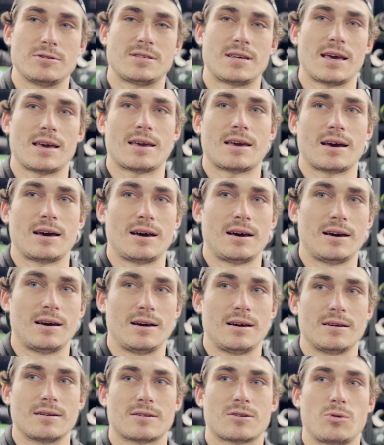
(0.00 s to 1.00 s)
take
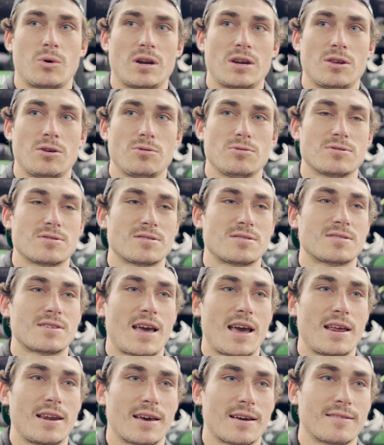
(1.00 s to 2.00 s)
Quinn Hughes'
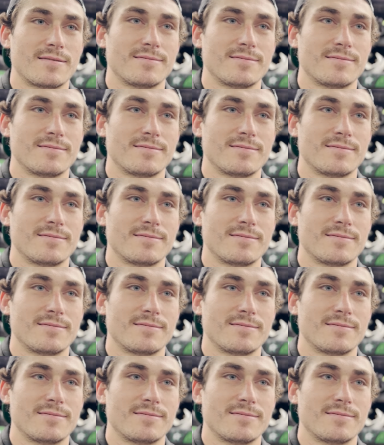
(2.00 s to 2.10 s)
skating.